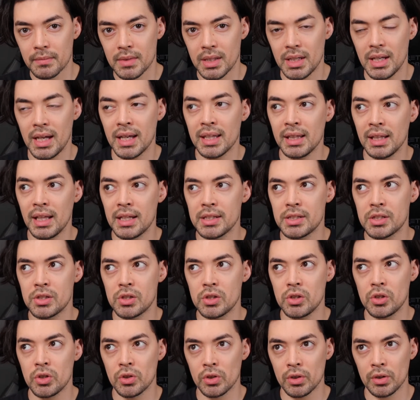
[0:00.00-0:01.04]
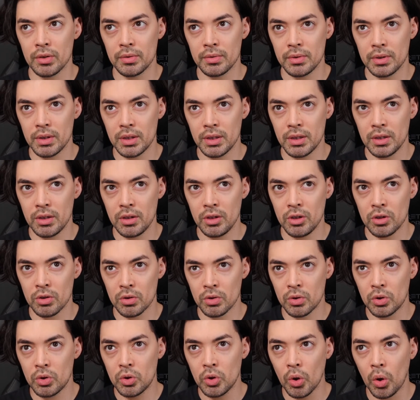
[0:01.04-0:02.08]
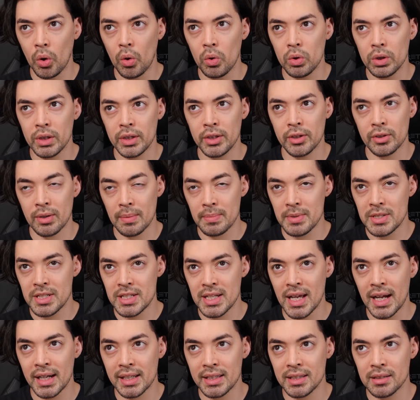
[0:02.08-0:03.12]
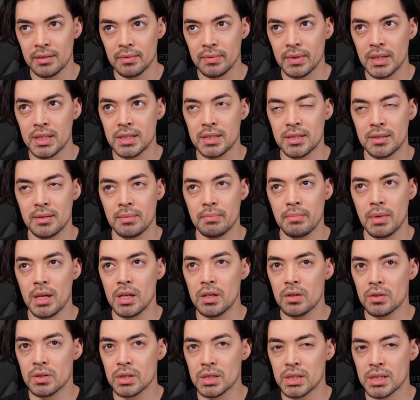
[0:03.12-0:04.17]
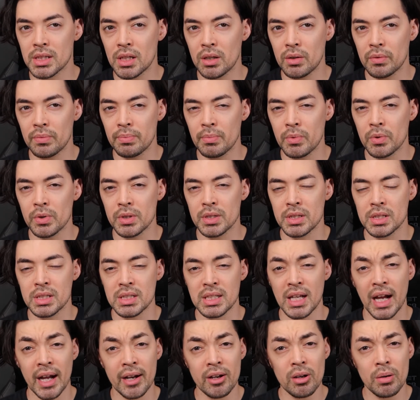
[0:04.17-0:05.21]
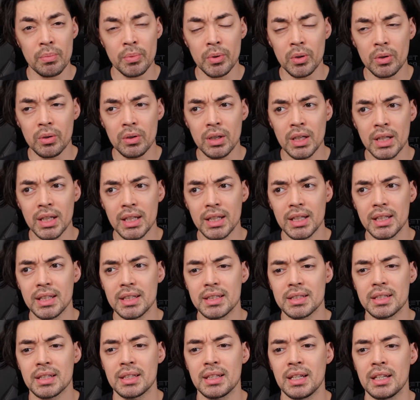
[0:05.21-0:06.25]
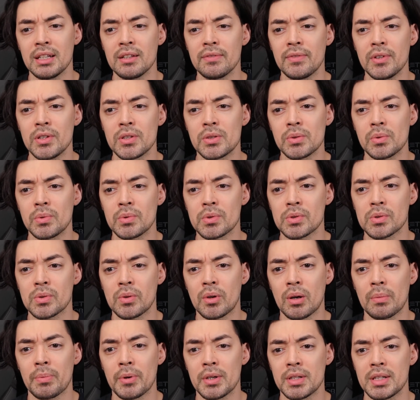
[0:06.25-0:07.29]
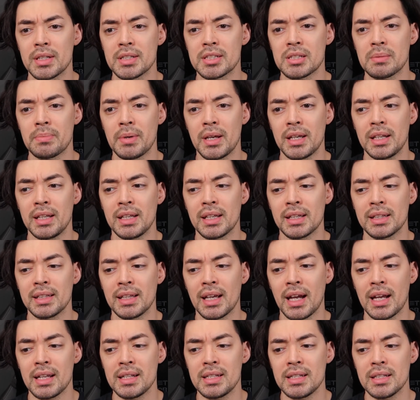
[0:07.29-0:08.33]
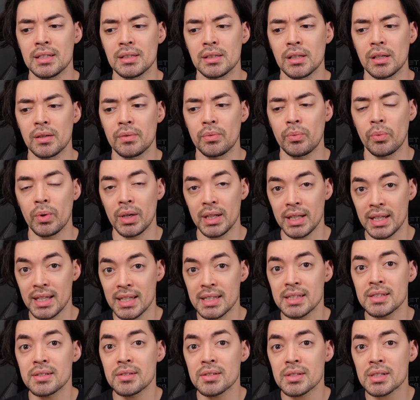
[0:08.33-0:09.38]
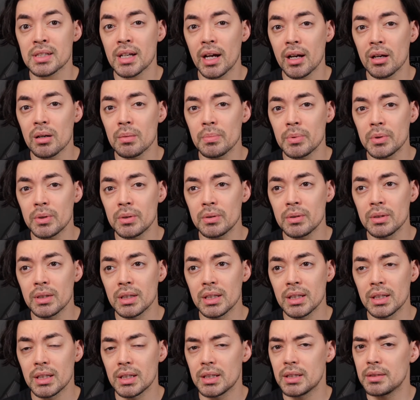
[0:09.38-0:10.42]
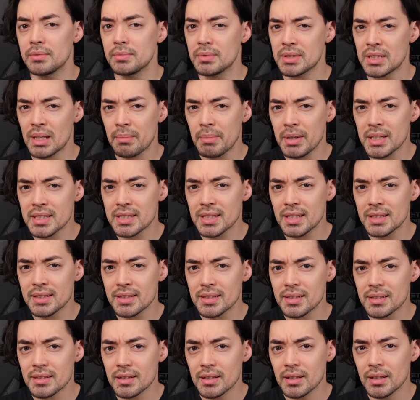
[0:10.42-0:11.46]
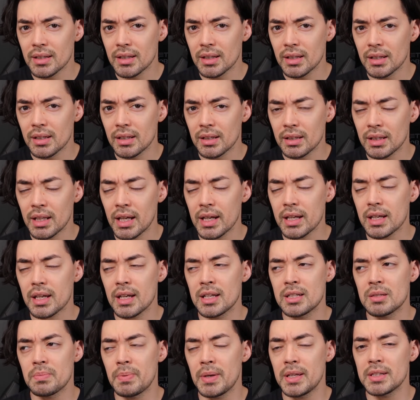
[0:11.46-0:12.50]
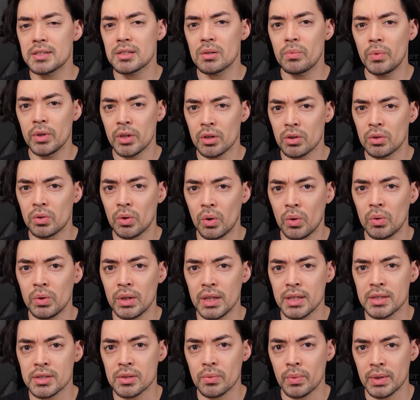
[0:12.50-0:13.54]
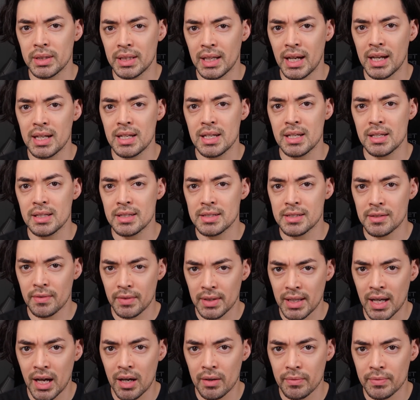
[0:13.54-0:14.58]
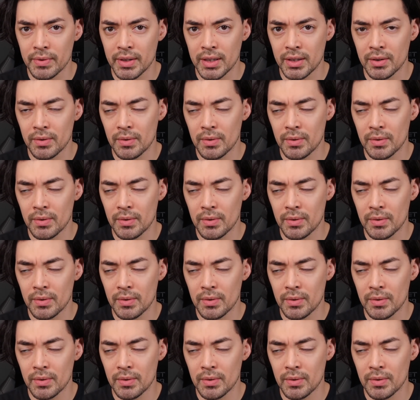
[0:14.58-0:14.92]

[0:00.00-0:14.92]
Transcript: unless your goal and your objective is to make yourself more desirable, to the individuals who are participating in the idea of what is desirable. Does that make sense? Like, it depends on what your goal is or what the idea is of the outfit